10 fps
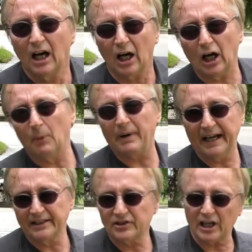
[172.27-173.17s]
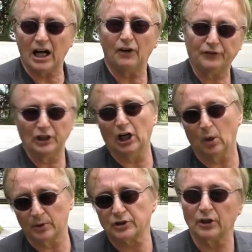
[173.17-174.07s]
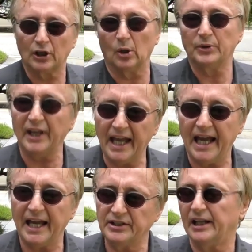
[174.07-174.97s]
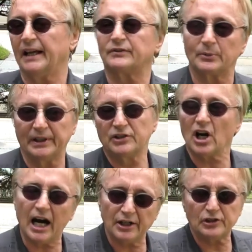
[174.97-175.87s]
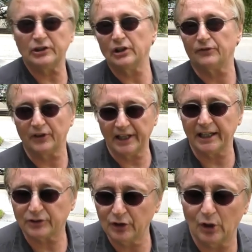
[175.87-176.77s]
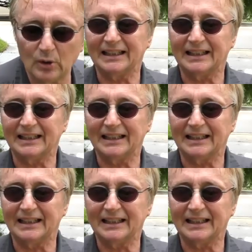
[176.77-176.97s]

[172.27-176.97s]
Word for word: all by itself, you know it's gonna go dead, you'd have to recharge it, you'd forget to.